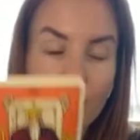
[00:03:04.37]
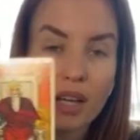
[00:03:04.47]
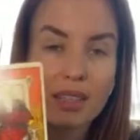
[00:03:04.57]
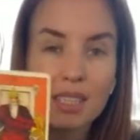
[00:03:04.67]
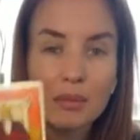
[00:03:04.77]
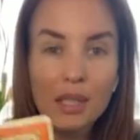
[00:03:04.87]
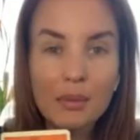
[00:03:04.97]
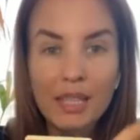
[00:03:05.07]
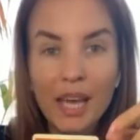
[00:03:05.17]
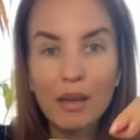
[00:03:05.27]
And
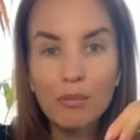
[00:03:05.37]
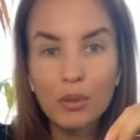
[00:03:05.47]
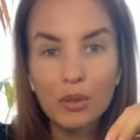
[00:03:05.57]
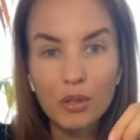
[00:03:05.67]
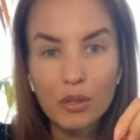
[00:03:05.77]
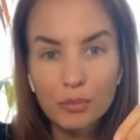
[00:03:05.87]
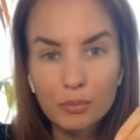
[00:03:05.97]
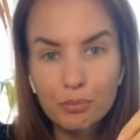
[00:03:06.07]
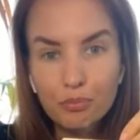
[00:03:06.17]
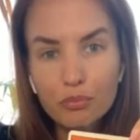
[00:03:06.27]
sometimes the Emperor,
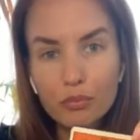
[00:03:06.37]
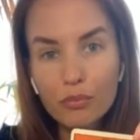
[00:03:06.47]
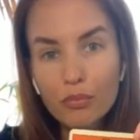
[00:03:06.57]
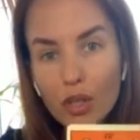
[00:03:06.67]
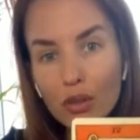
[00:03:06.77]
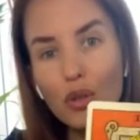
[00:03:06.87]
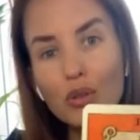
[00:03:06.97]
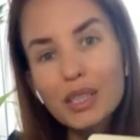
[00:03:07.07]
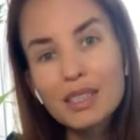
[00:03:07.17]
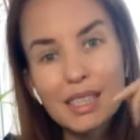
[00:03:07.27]

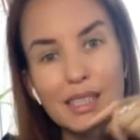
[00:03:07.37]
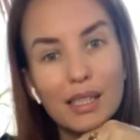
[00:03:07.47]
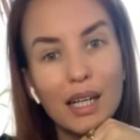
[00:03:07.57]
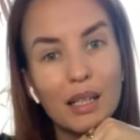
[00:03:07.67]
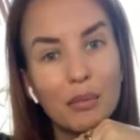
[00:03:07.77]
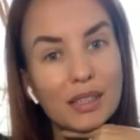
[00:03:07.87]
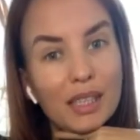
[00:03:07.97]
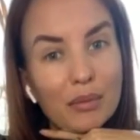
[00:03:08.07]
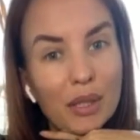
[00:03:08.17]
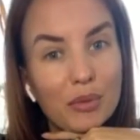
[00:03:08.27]
not in this card, but
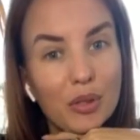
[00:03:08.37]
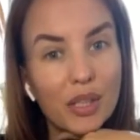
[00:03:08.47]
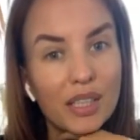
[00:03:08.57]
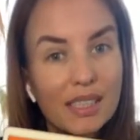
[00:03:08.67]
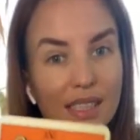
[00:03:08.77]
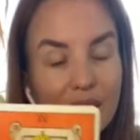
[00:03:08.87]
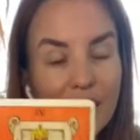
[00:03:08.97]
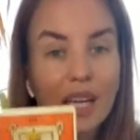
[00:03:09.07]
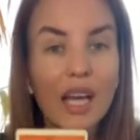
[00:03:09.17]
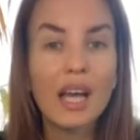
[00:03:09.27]
sometimes you can
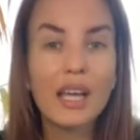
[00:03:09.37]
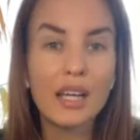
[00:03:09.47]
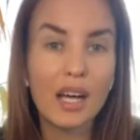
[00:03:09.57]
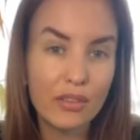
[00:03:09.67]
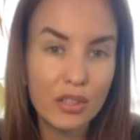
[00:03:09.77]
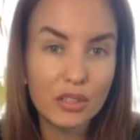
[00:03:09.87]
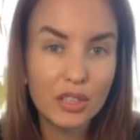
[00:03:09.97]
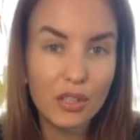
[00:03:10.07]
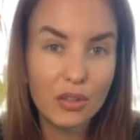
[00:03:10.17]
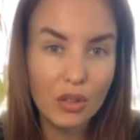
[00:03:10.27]
see in other
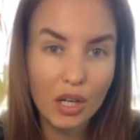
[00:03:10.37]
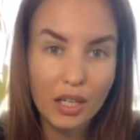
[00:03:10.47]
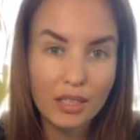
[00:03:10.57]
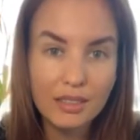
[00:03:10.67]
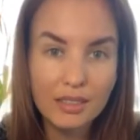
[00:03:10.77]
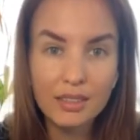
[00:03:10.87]
tarot card